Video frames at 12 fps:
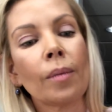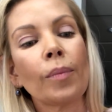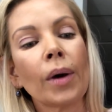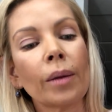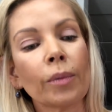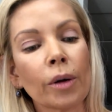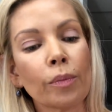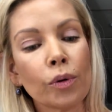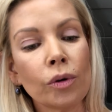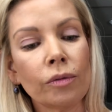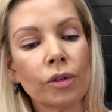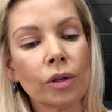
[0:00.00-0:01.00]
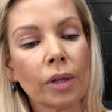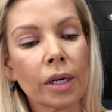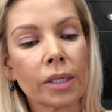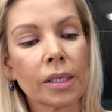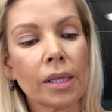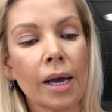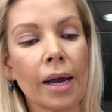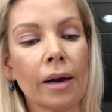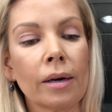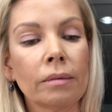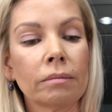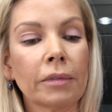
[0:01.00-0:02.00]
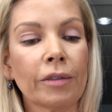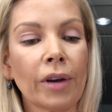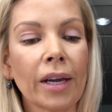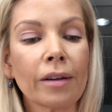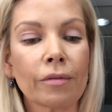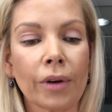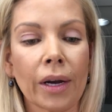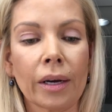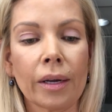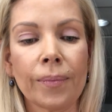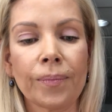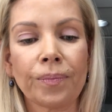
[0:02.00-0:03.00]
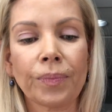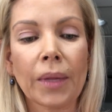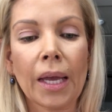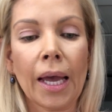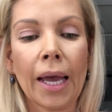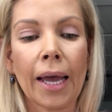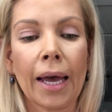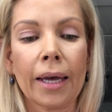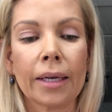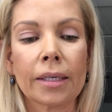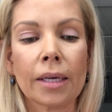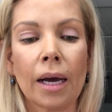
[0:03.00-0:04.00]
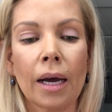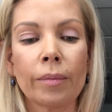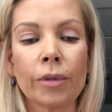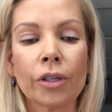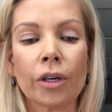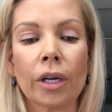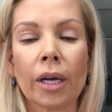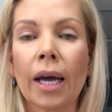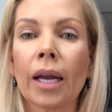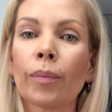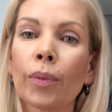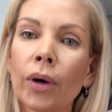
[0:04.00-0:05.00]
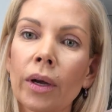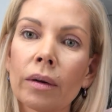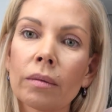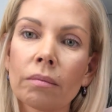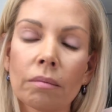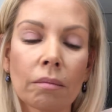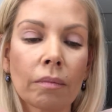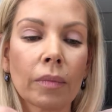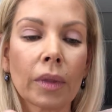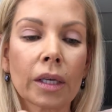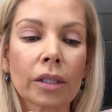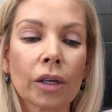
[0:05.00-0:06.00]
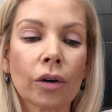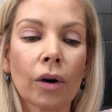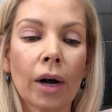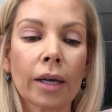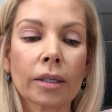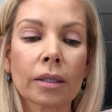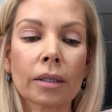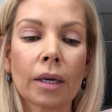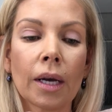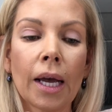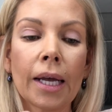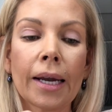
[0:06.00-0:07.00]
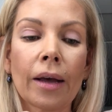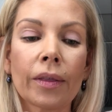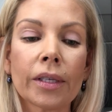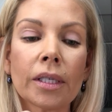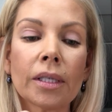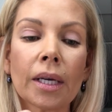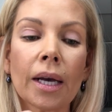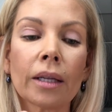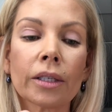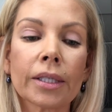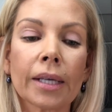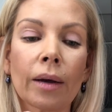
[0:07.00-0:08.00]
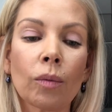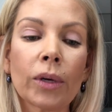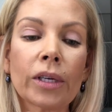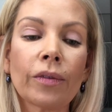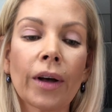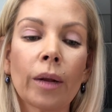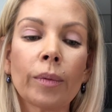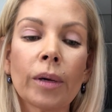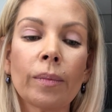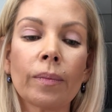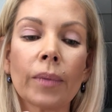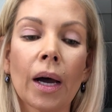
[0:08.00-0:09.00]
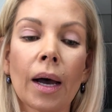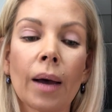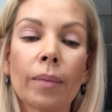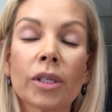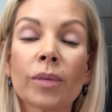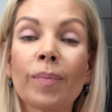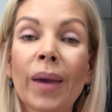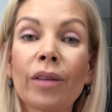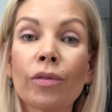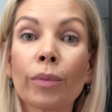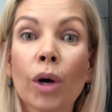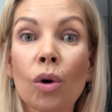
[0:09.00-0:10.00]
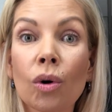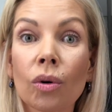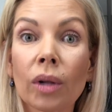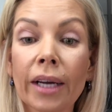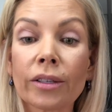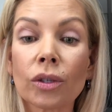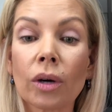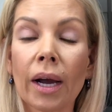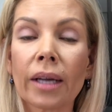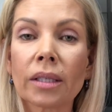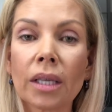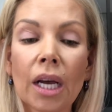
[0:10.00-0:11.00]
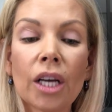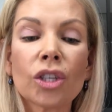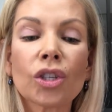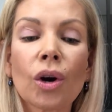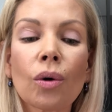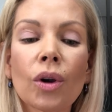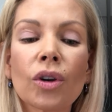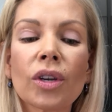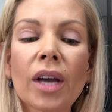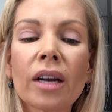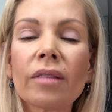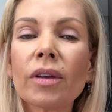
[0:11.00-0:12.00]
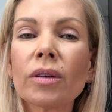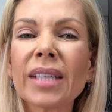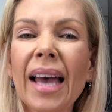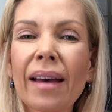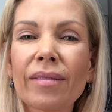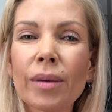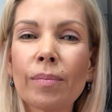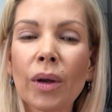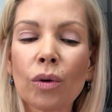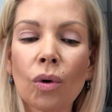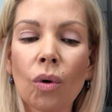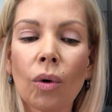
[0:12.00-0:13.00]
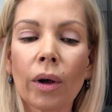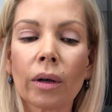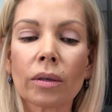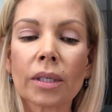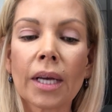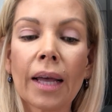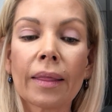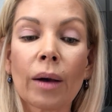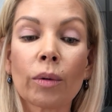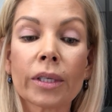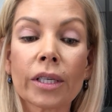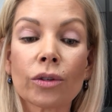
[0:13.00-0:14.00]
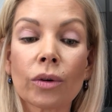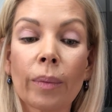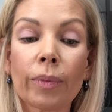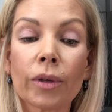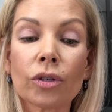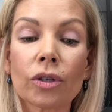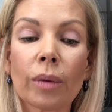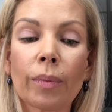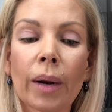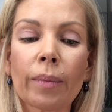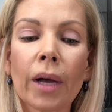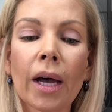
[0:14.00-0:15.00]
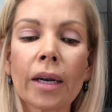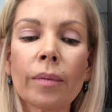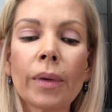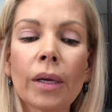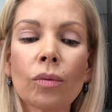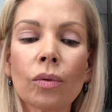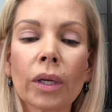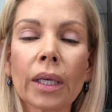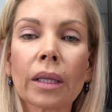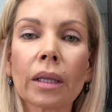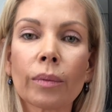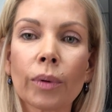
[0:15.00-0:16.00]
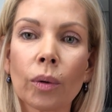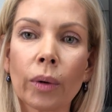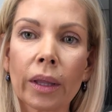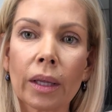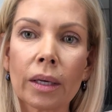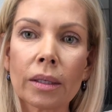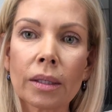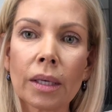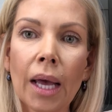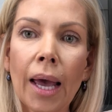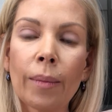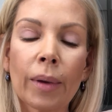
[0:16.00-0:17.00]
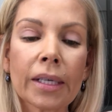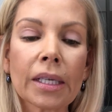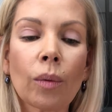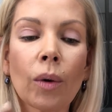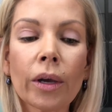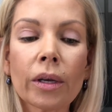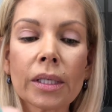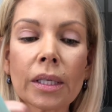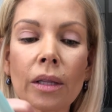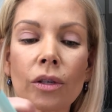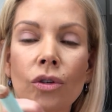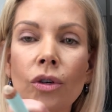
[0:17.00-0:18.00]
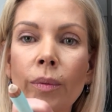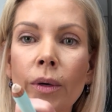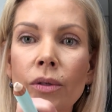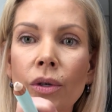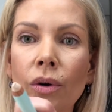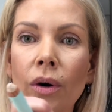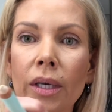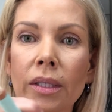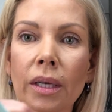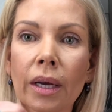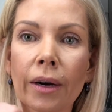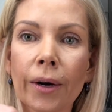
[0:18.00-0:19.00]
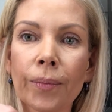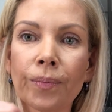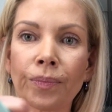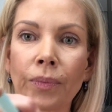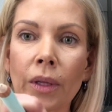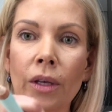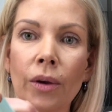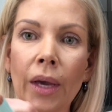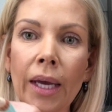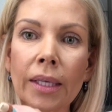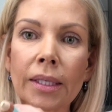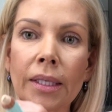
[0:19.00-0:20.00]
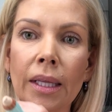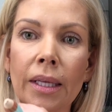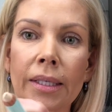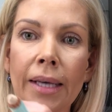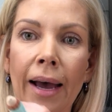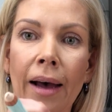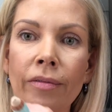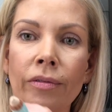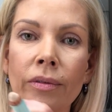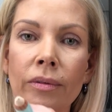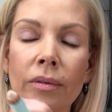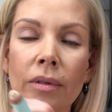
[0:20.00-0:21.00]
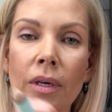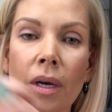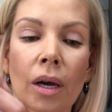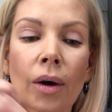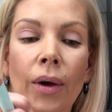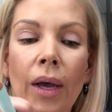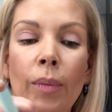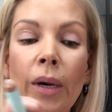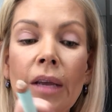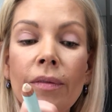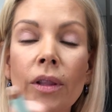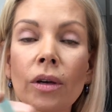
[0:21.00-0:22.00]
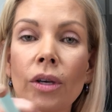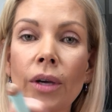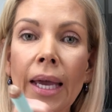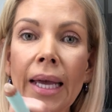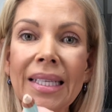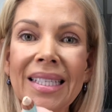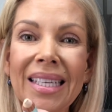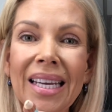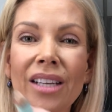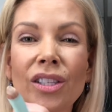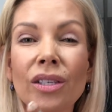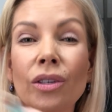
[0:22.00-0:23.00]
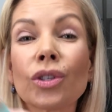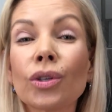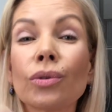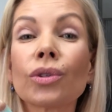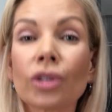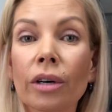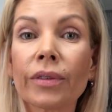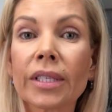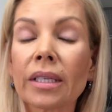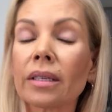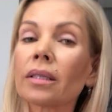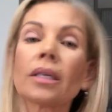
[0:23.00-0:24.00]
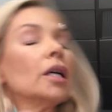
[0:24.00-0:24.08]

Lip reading: But I'm going to prove to you that it's there, if I can find it. And I'm just going to kind of put this across. Now this is the COLORSET. We developed it, it's made from cocoa glycerides. So none of those heavy mineral oils that will disrupt the strip, but I'm kind of being really liberal with this because I want you to see the strip goes across here. You can't see this half, okay? But even though you can't see it, it's still 2 surfaces.